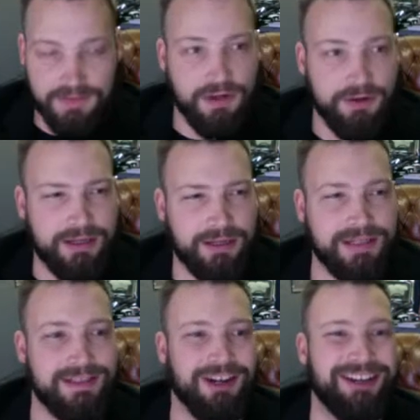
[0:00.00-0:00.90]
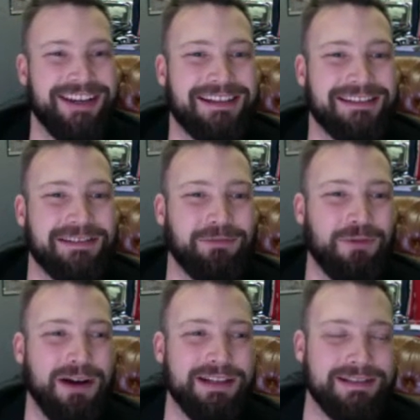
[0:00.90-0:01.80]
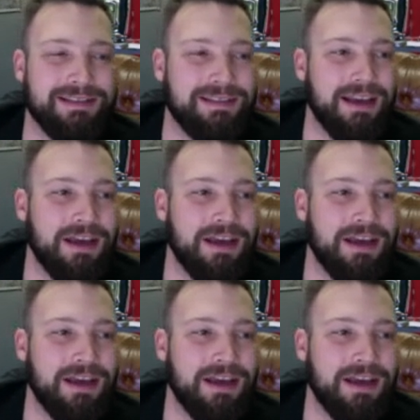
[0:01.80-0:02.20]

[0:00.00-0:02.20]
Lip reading: So here is our next one. It's